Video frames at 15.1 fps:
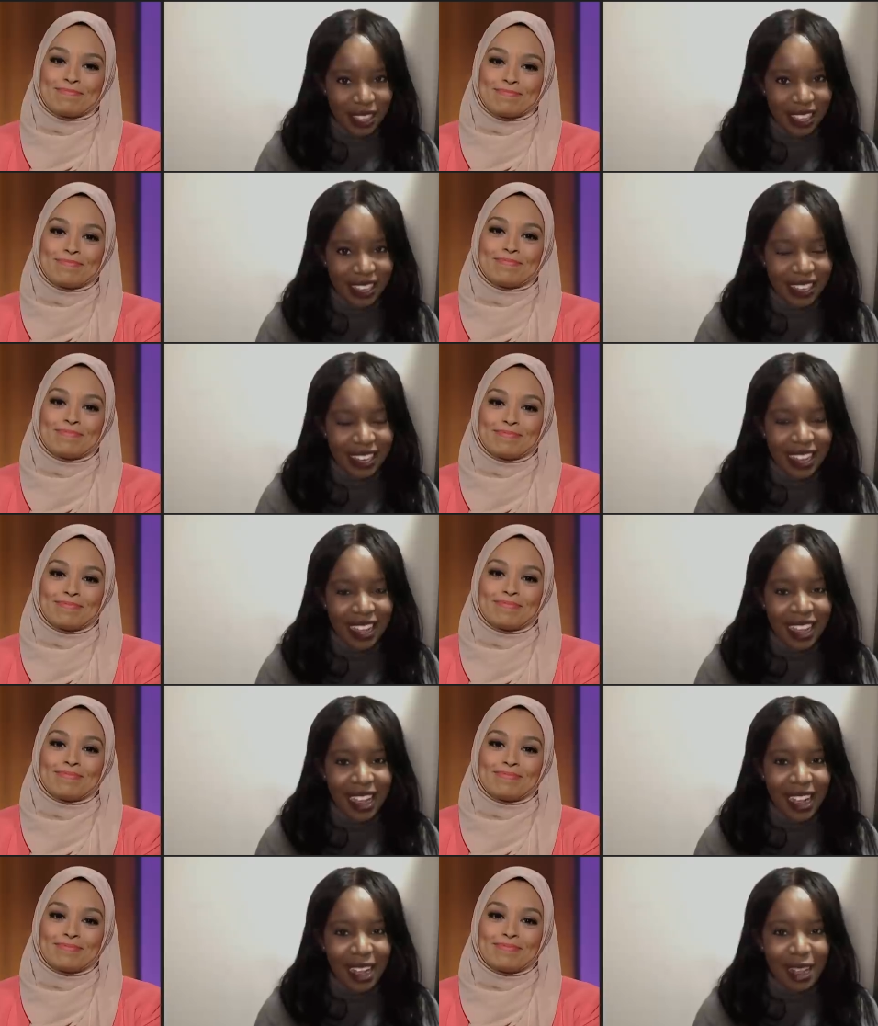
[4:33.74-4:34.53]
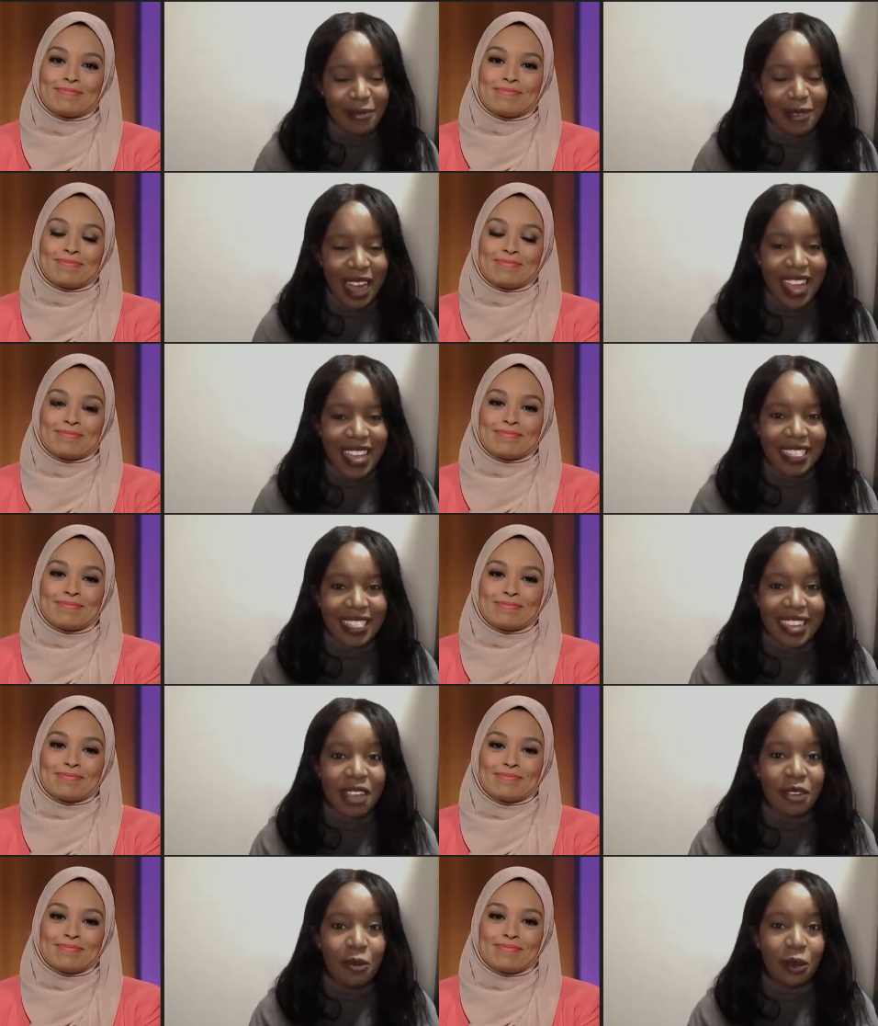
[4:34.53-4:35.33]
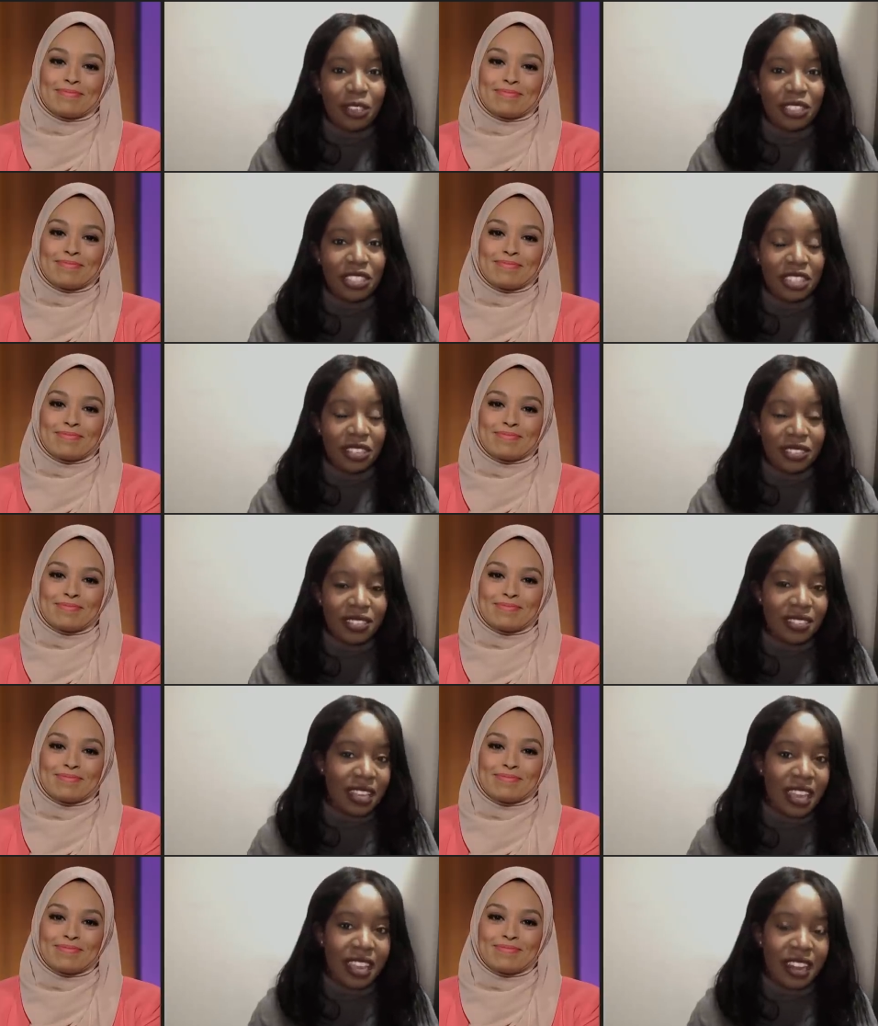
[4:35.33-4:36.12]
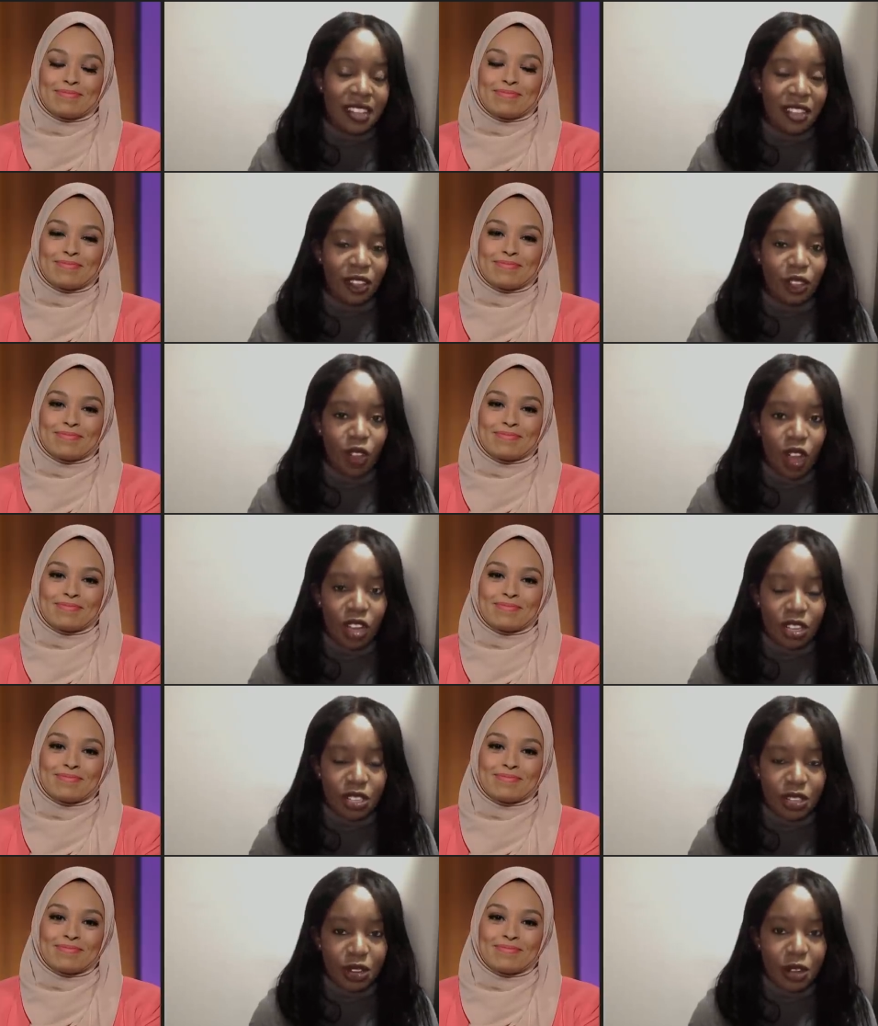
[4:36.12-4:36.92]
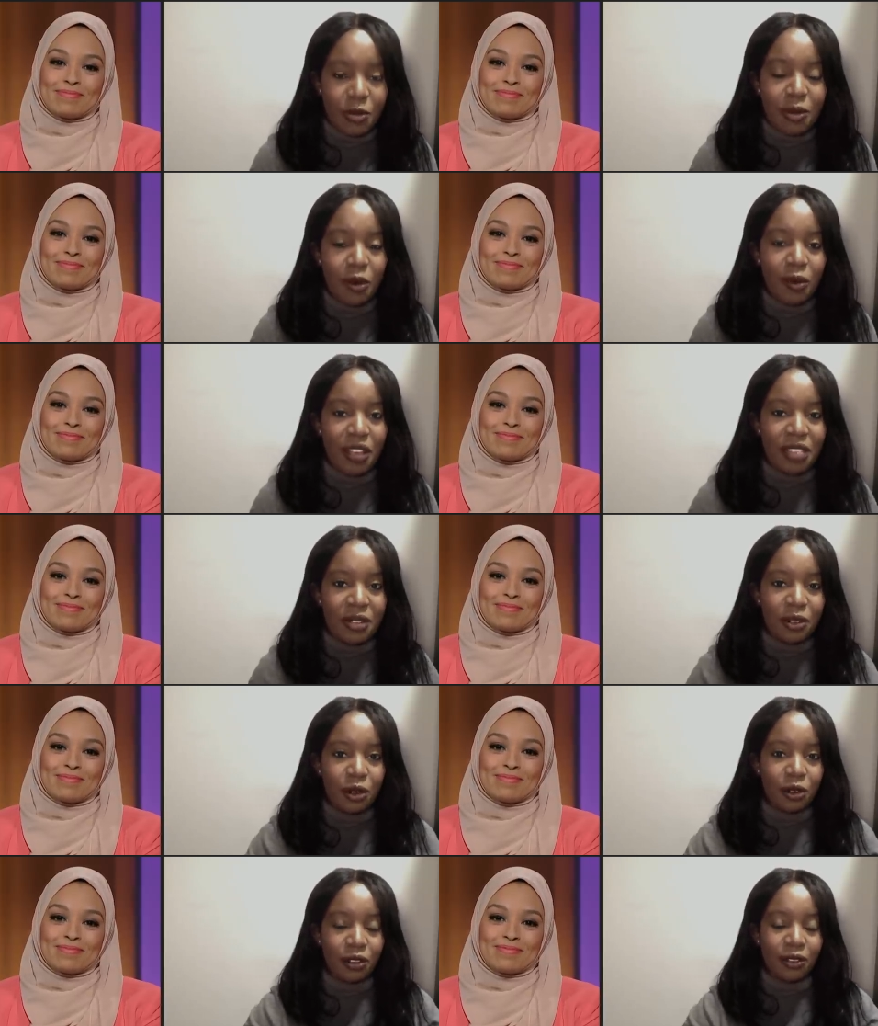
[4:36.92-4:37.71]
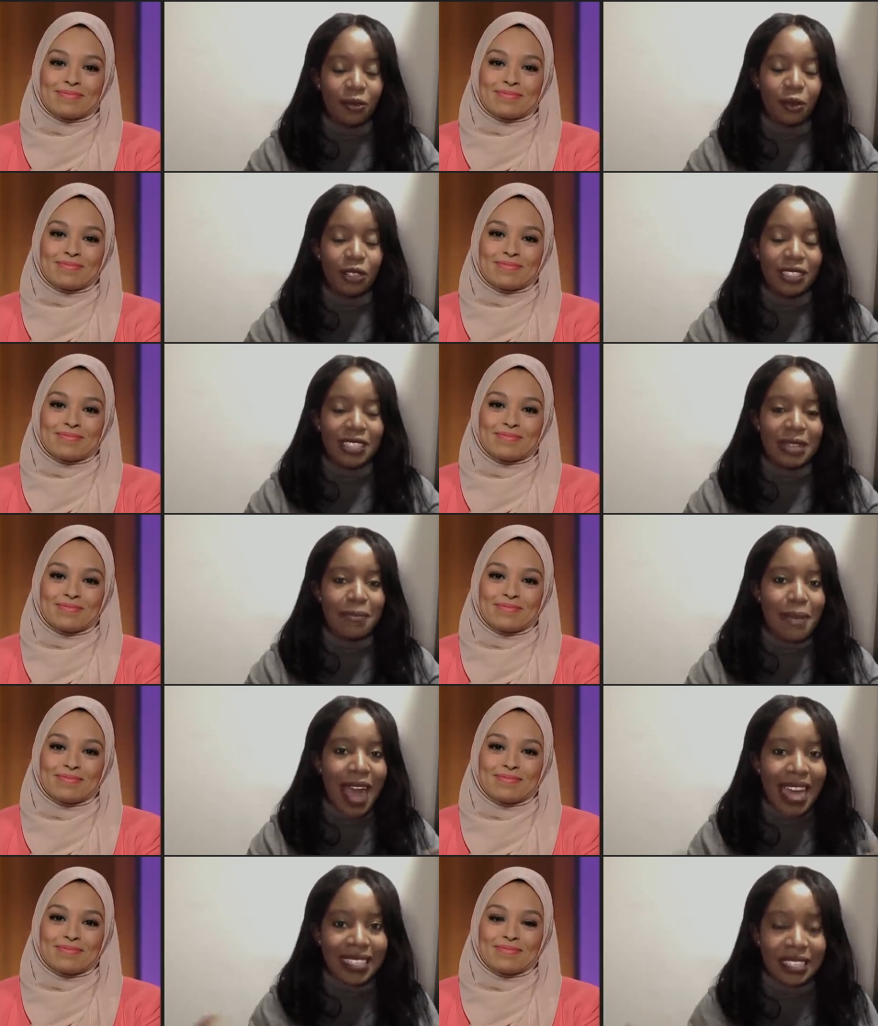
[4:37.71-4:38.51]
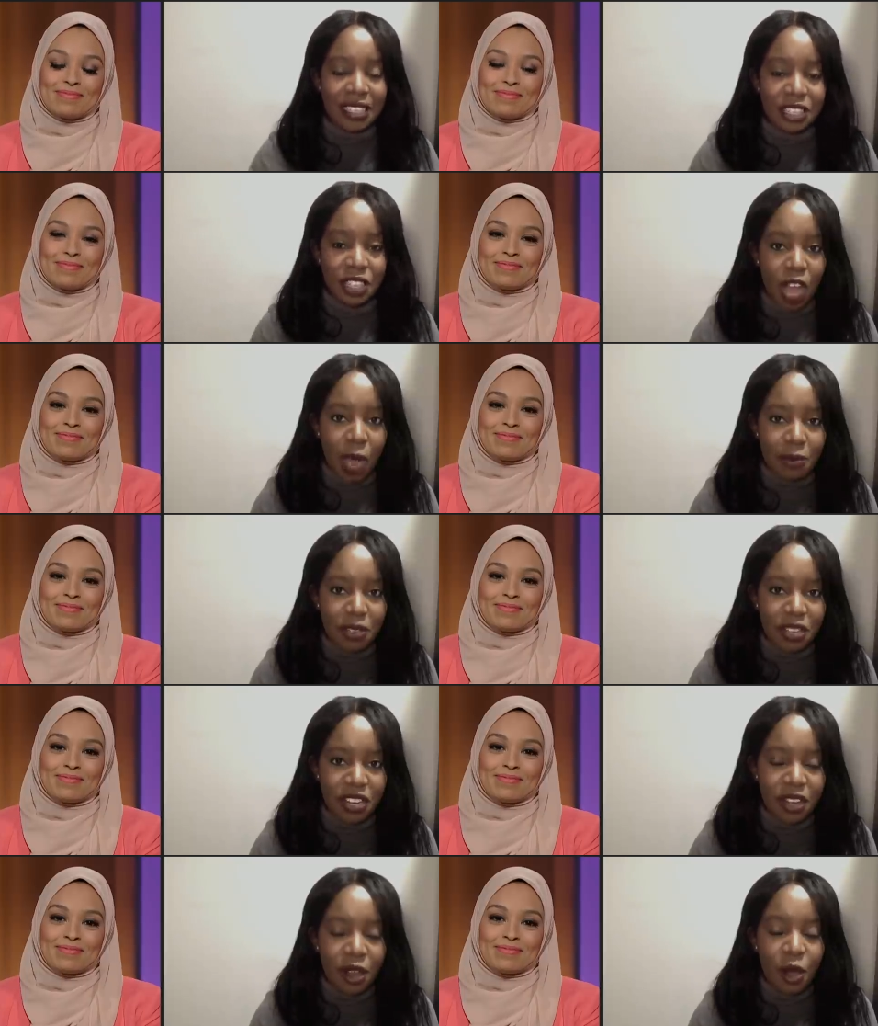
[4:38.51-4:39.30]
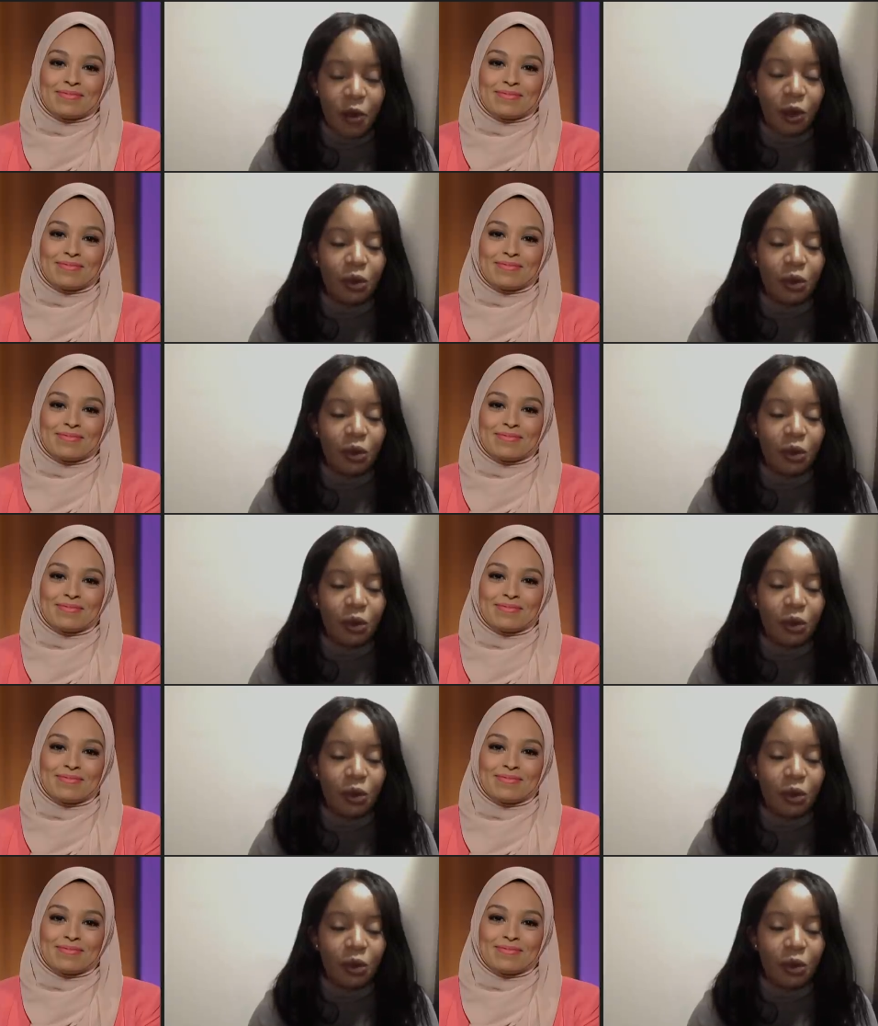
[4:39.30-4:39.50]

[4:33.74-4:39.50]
Speaker 1: it. Um, I think we'll still see it in the long term, but whether we'll, we'll see mass adoption will